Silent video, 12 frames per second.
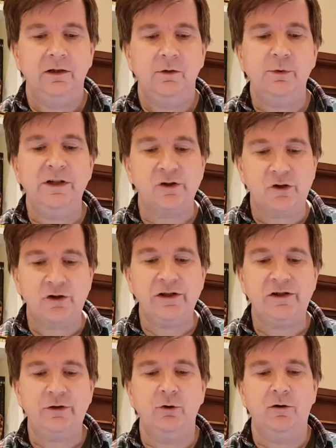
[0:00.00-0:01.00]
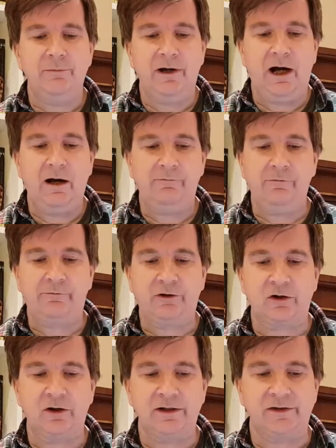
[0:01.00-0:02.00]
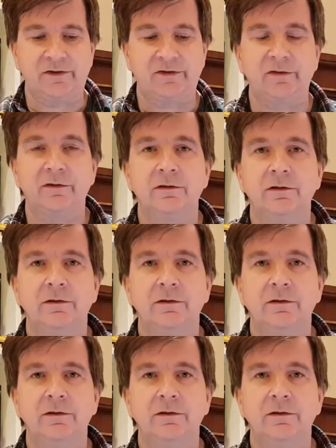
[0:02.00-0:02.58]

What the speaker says: We entreat you on behalf of Christ,